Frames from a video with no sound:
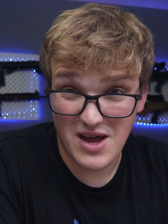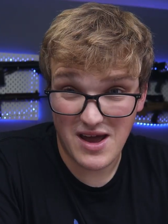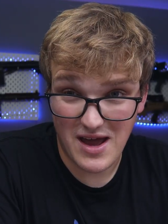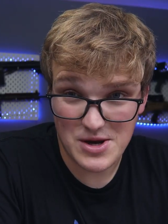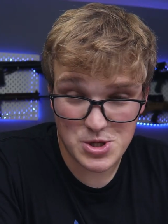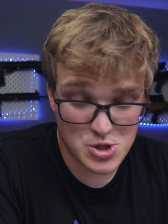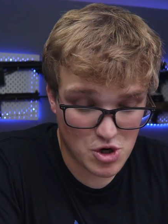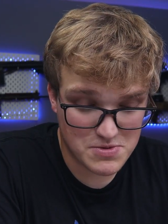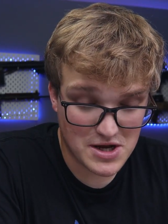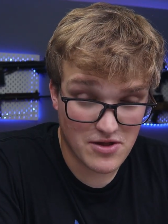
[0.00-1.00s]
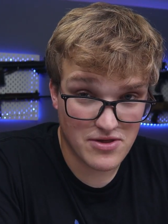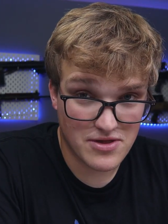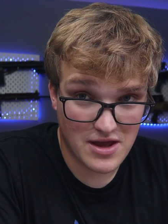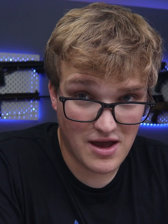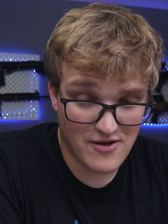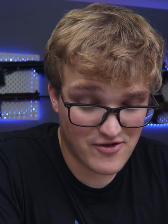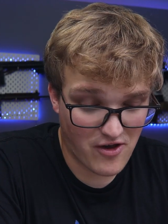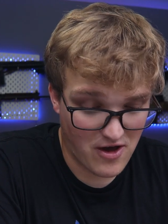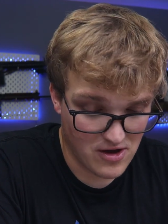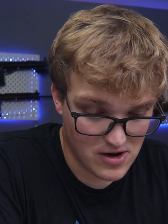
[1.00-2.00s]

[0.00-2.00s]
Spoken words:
it gets the job done, the gears turn.